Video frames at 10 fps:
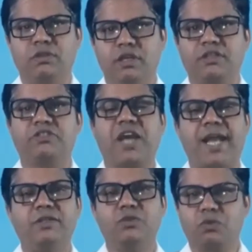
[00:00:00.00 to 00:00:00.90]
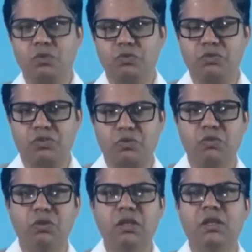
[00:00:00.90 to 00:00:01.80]
their child to go to
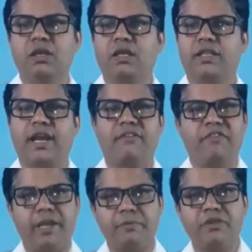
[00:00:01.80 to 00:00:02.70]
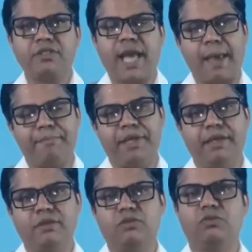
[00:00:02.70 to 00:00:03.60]
school. They are very much
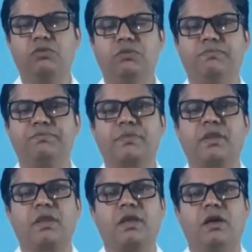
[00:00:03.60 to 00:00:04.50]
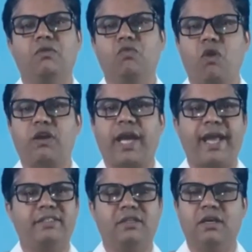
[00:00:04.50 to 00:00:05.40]
happy to work
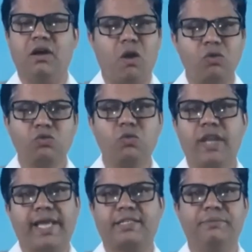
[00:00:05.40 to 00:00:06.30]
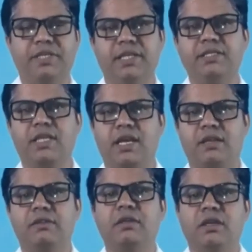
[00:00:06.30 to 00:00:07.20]
at the household activities. They
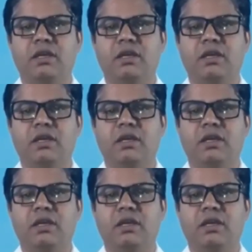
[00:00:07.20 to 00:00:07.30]
are